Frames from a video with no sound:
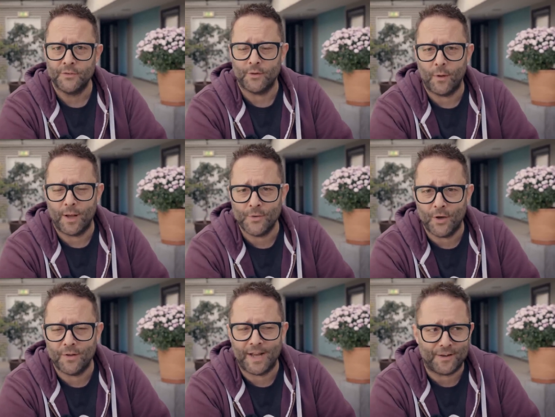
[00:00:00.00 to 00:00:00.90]
So I'm
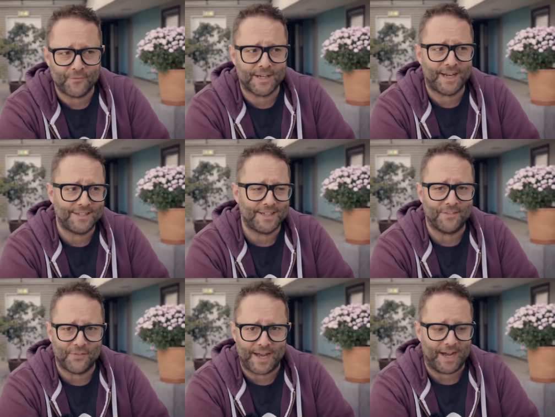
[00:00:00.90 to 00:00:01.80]
not
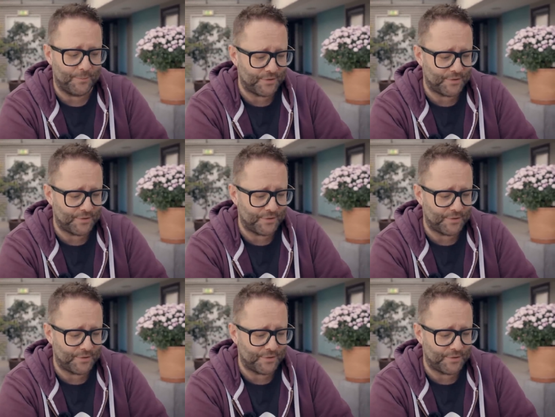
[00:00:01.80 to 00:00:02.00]
advocating that.